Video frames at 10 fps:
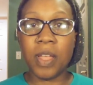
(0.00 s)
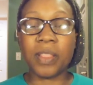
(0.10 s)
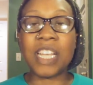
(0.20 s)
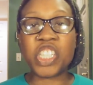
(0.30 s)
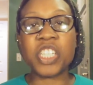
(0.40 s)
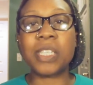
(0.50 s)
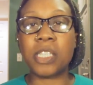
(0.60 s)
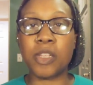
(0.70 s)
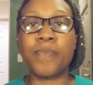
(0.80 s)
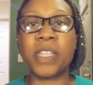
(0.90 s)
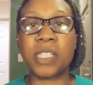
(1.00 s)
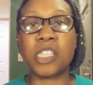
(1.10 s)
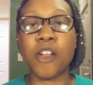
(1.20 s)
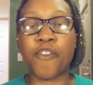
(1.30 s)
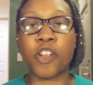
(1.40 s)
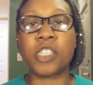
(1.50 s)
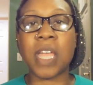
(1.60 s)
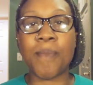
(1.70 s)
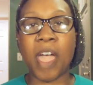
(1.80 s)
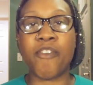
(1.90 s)
Let's just assume this is her first
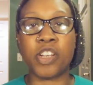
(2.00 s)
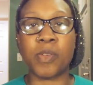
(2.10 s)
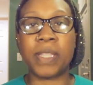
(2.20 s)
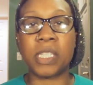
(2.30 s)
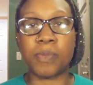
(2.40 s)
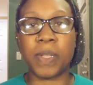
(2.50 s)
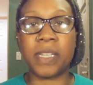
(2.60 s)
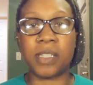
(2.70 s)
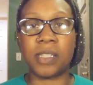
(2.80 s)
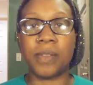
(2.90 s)
time ever doing the splits.